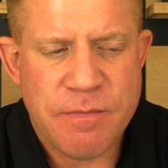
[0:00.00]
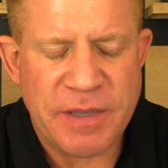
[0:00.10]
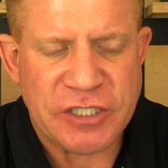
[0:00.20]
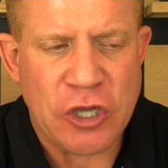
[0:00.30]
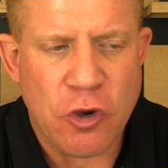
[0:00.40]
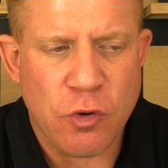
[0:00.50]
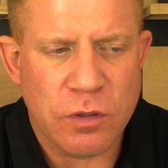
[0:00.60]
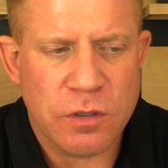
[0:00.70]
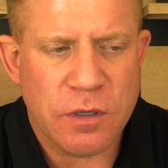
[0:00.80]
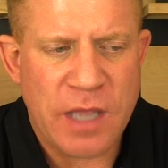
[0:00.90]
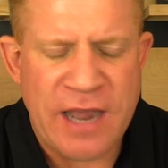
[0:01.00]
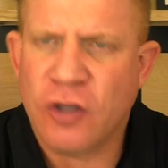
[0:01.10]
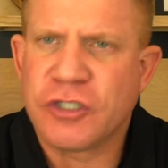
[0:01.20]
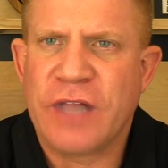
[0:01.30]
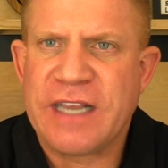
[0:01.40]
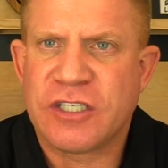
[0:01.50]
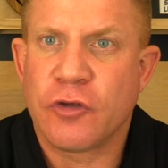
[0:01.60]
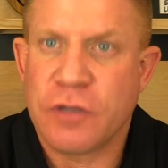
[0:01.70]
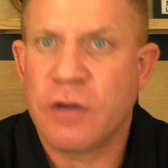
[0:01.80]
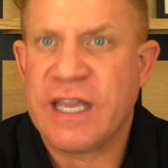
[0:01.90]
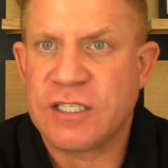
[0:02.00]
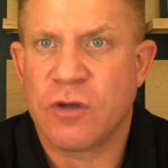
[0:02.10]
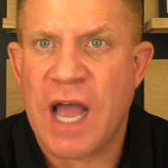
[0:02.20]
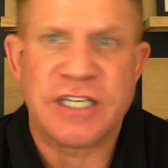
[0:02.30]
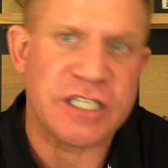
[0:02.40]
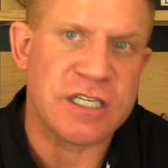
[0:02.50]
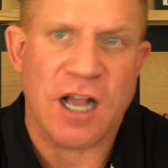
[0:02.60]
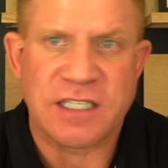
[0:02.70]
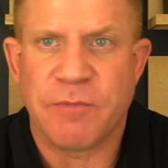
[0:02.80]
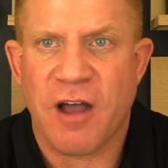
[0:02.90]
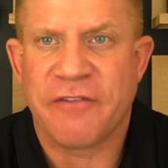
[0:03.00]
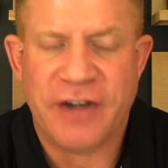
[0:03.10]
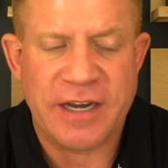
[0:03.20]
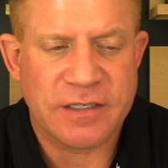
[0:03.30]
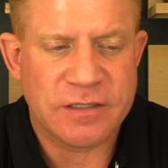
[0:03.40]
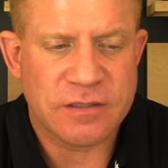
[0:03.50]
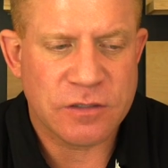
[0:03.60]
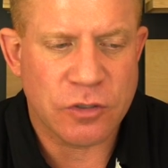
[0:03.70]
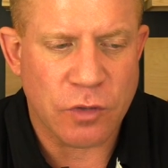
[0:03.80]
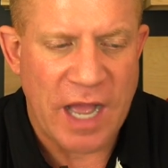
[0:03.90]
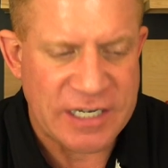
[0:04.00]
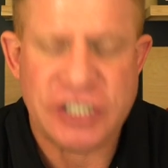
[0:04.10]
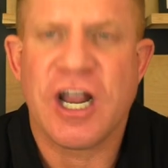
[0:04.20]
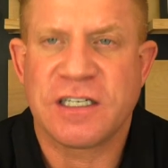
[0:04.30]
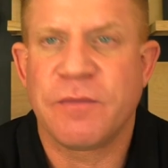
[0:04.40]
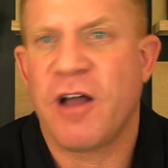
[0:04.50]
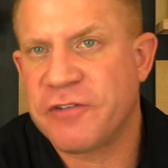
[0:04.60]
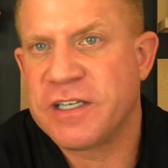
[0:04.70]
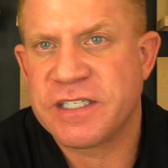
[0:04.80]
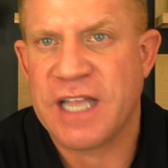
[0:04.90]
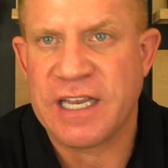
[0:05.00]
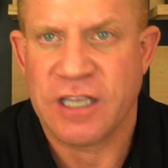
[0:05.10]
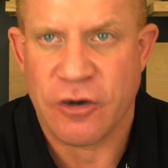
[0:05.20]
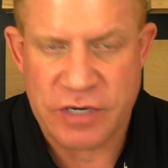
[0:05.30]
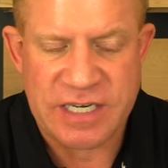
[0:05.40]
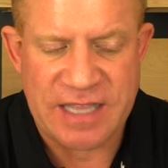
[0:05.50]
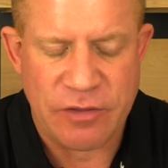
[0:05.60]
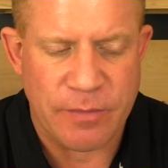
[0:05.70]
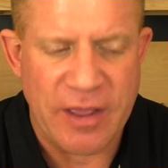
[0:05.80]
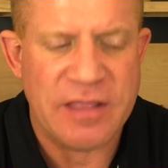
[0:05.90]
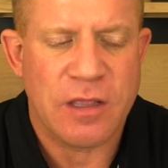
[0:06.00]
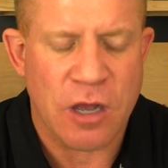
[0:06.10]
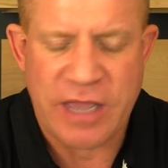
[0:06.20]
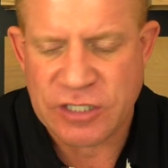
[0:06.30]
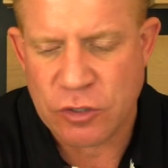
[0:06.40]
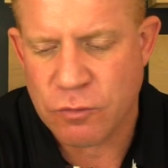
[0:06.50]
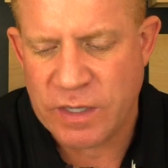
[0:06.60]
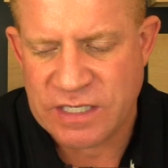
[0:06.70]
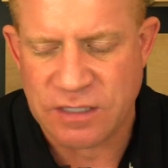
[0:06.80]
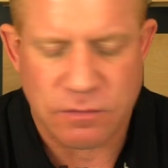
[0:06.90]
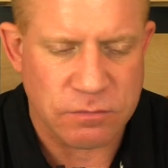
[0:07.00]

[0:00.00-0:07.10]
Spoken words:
But so... And also, like, so, okay, so I just knocked him off, right? Cool. I just knocked him off because, like, you know, he did that with my... Okay, so what